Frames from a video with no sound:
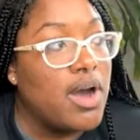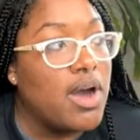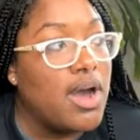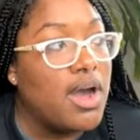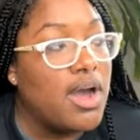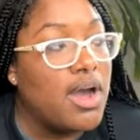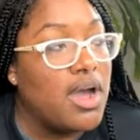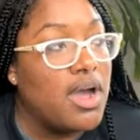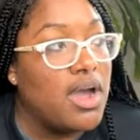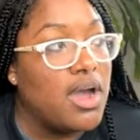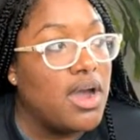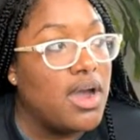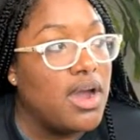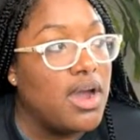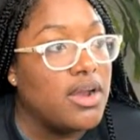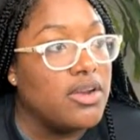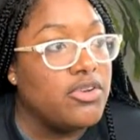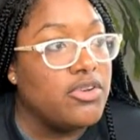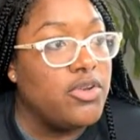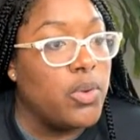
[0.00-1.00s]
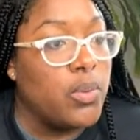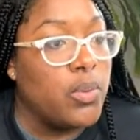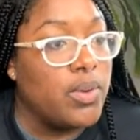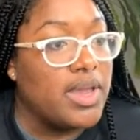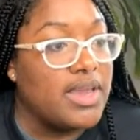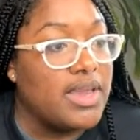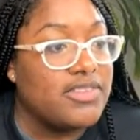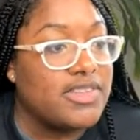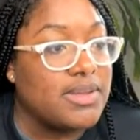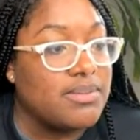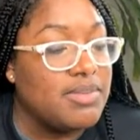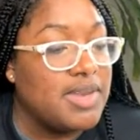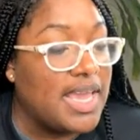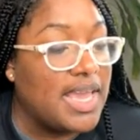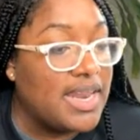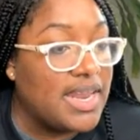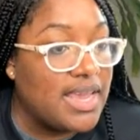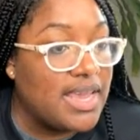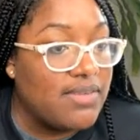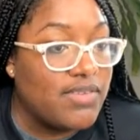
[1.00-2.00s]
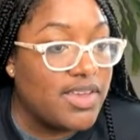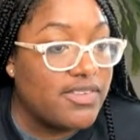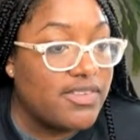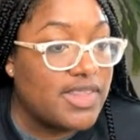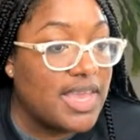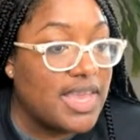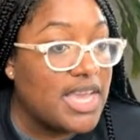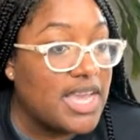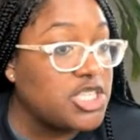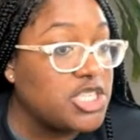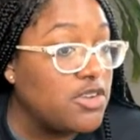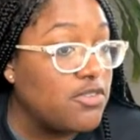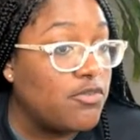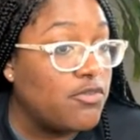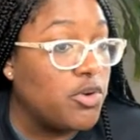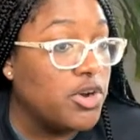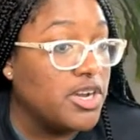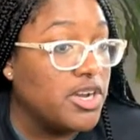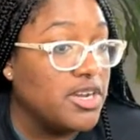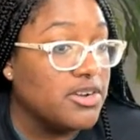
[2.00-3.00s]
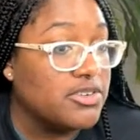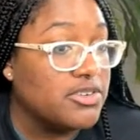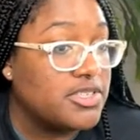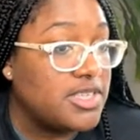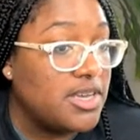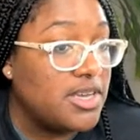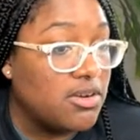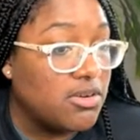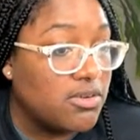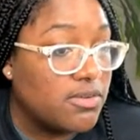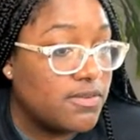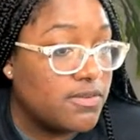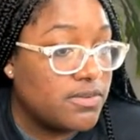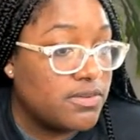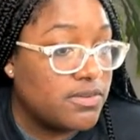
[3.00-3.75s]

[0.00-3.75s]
are doing some data investigation for yourself.